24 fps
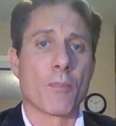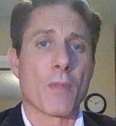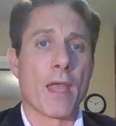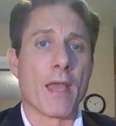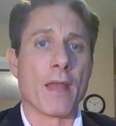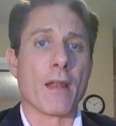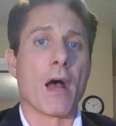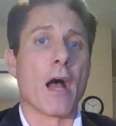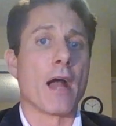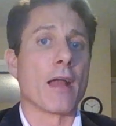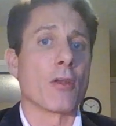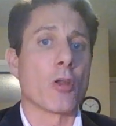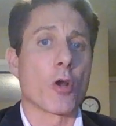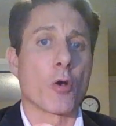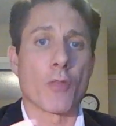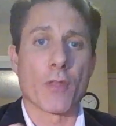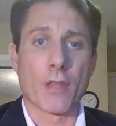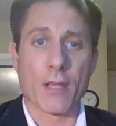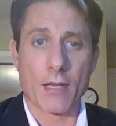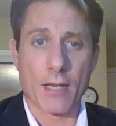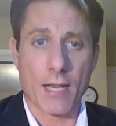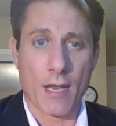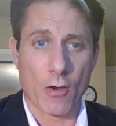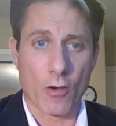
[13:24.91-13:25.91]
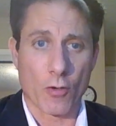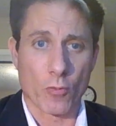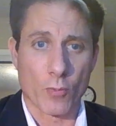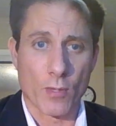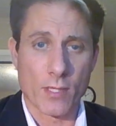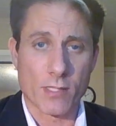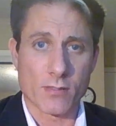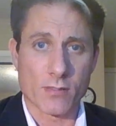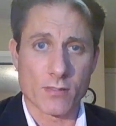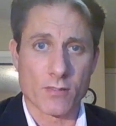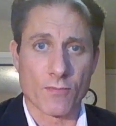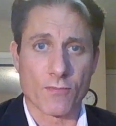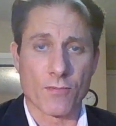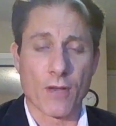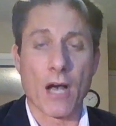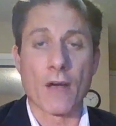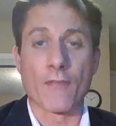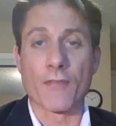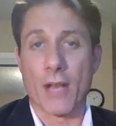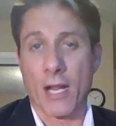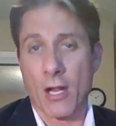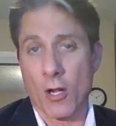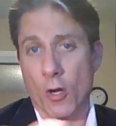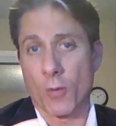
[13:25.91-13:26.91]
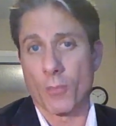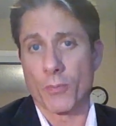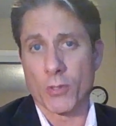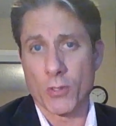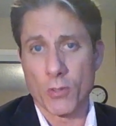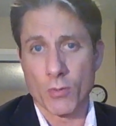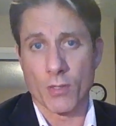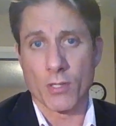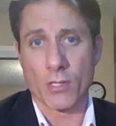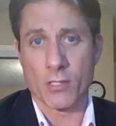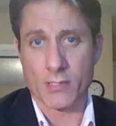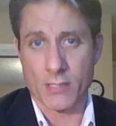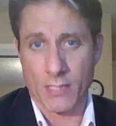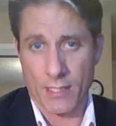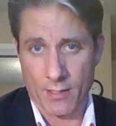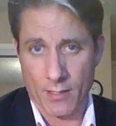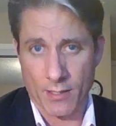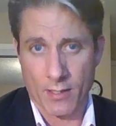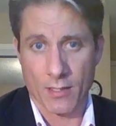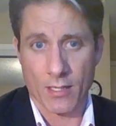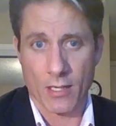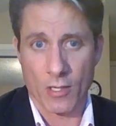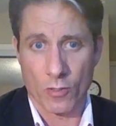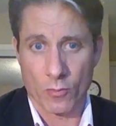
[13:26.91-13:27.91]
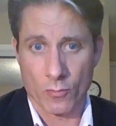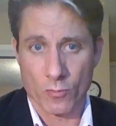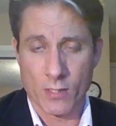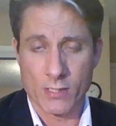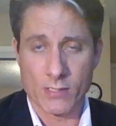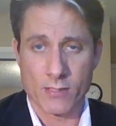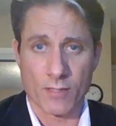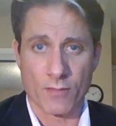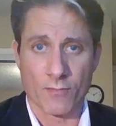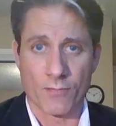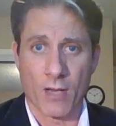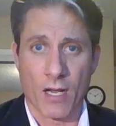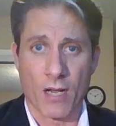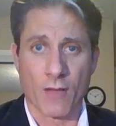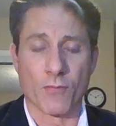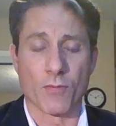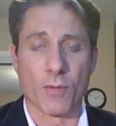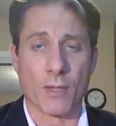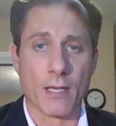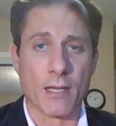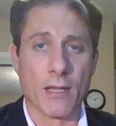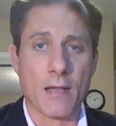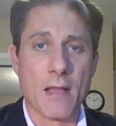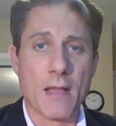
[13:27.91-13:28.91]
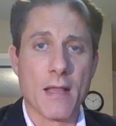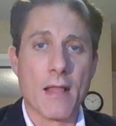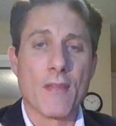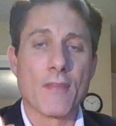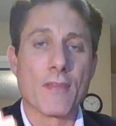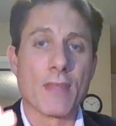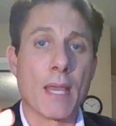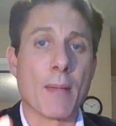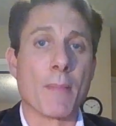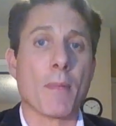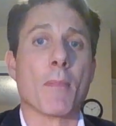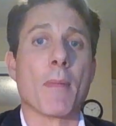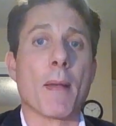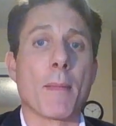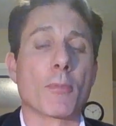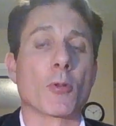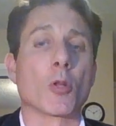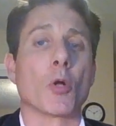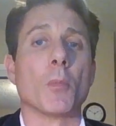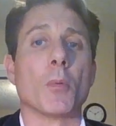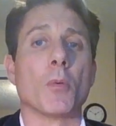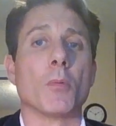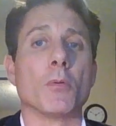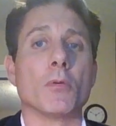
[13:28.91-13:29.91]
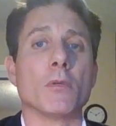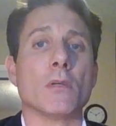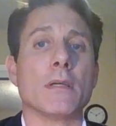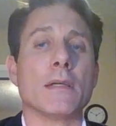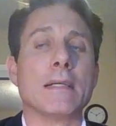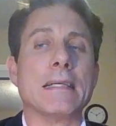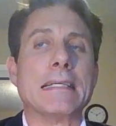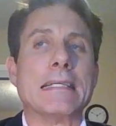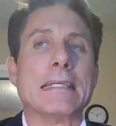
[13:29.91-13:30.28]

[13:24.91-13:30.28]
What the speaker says: And I know the inherent risks involved, and I hope you understand the inherent risk involved. But the MMM Global